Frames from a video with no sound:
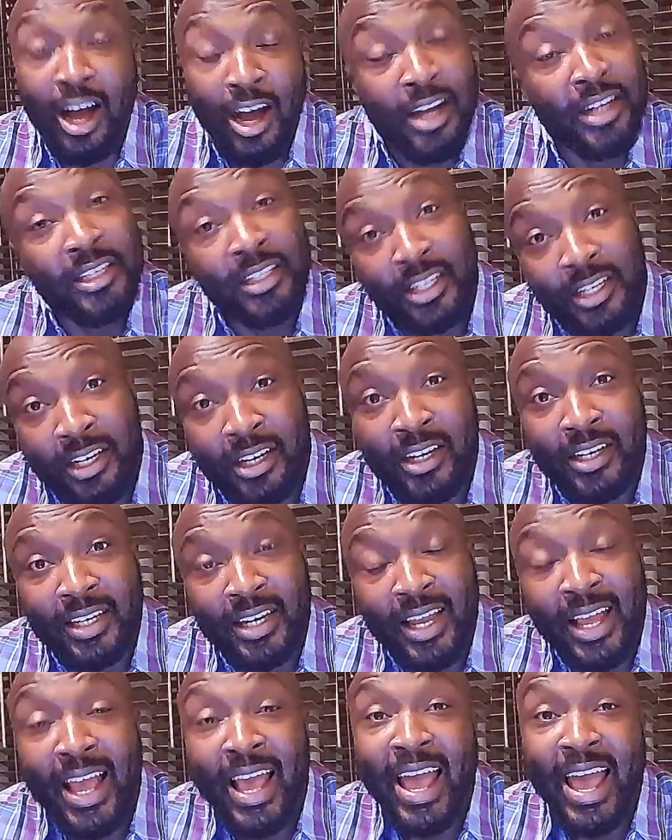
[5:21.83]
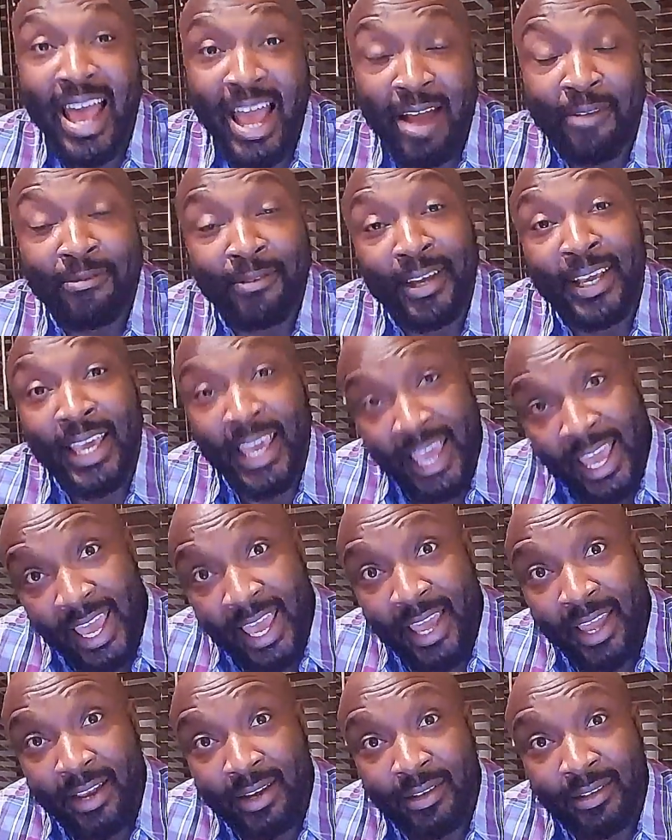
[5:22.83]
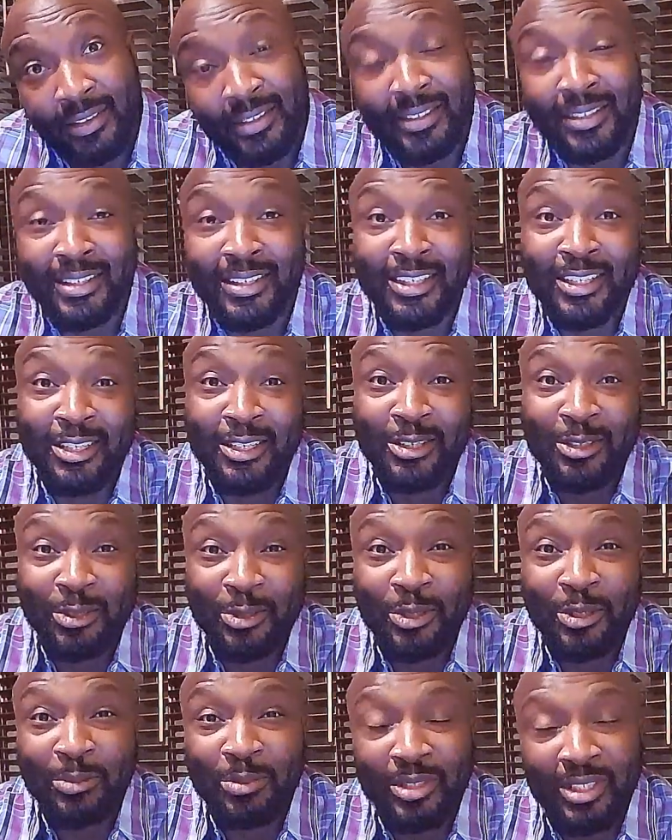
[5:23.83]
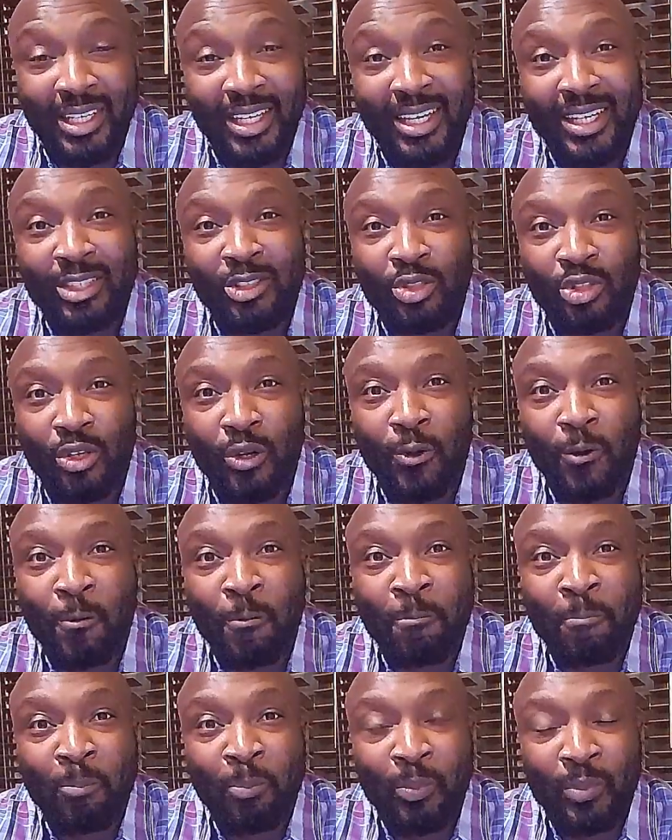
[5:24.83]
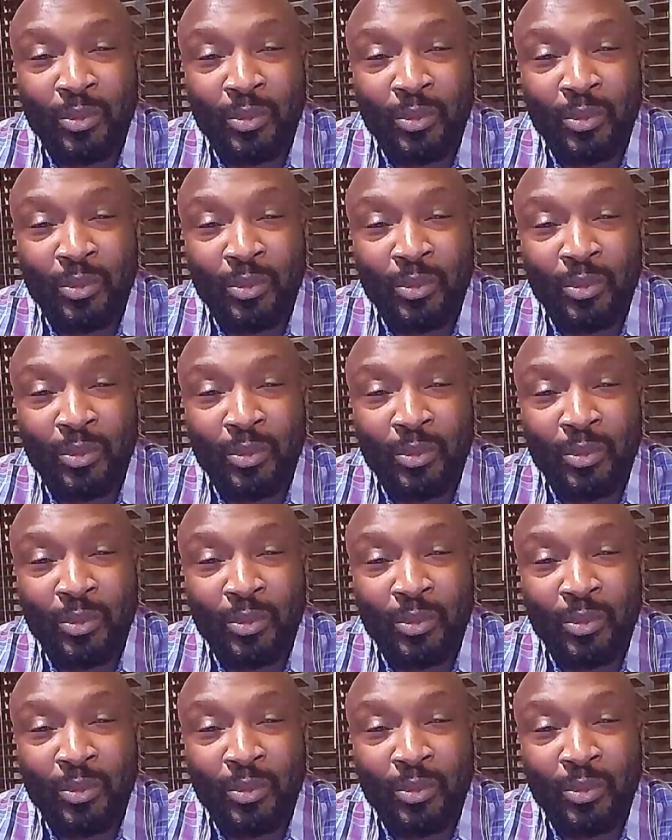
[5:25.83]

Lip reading: uncut Afri-CAN. You know what I'm saying? So